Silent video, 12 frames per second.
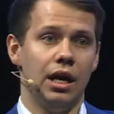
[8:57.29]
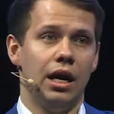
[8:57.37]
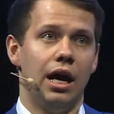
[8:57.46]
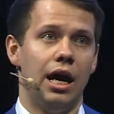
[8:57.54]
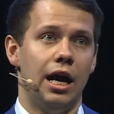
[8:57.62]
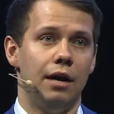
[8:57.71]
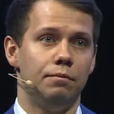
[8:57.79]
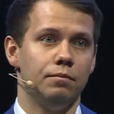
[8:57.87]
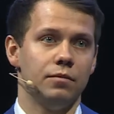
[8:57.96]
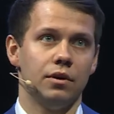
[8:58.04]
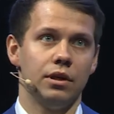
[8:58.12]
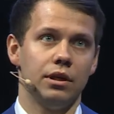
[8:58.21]

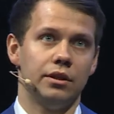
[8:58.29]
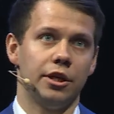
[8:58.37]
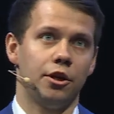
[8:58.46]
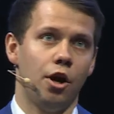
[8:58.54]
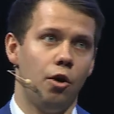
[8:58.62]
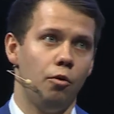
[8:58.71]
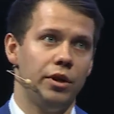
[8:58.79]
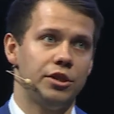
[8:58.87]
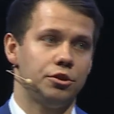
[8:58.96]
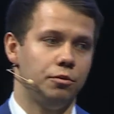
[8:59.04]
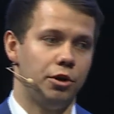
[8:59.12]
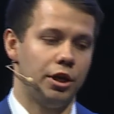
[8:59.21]
The goal is
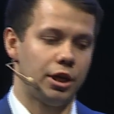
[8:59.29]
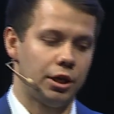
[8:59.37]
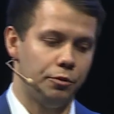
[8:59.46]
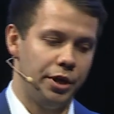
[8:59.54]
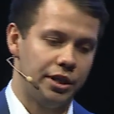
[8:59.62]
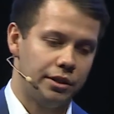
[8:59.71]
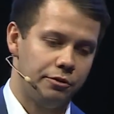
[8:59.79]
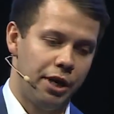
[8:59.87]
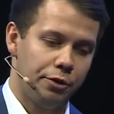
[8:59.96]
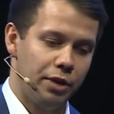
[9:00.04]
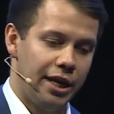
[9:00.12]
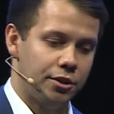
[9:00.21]
to work with
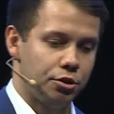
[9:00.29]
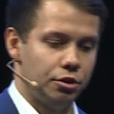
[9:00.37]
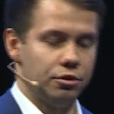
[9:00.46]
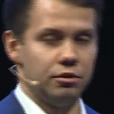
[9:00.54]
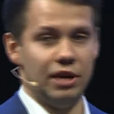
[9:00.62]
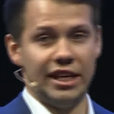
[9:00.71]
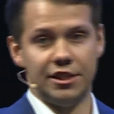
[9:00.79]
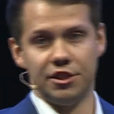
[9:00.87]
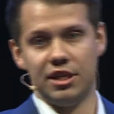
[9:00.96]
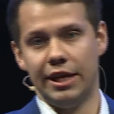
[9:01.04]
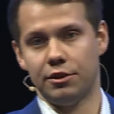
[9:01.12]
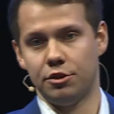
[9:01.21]
regulators,
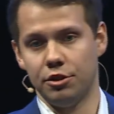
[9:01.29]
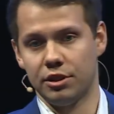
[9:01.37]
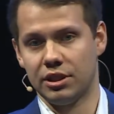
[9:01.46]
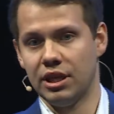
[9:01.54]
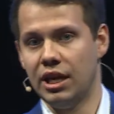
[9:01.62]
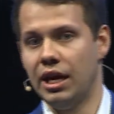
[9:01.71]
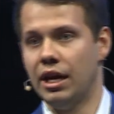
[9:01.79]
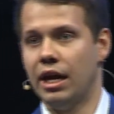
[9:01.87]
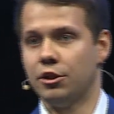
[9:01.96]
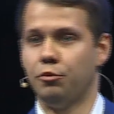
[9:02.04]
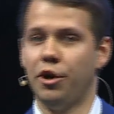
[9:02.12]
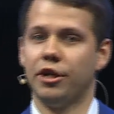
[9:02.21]
legislators, to work